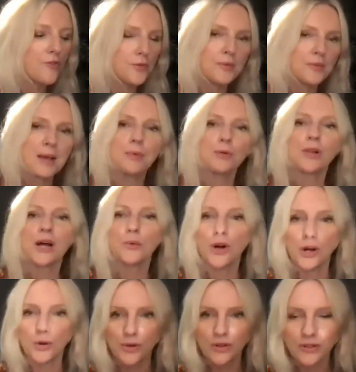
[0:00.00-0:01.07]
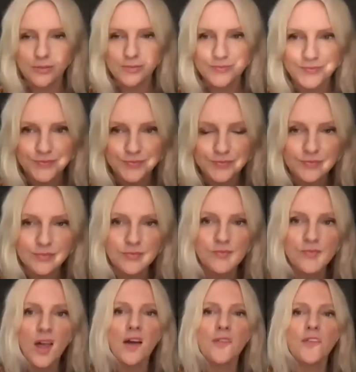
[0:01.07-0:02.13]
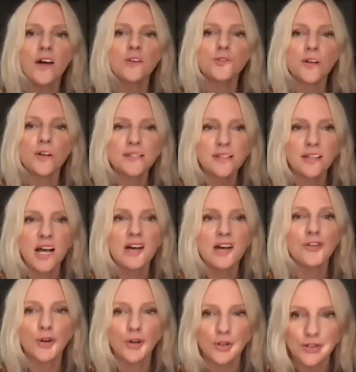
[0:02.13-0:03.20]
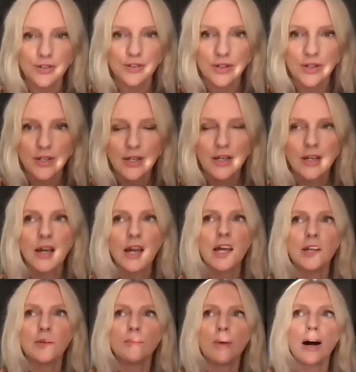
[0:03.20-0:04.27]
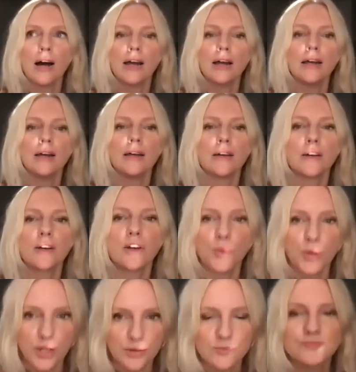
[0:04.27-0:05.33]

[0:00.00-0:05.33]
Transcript: the people I work with, and the trust that I've earned in my career.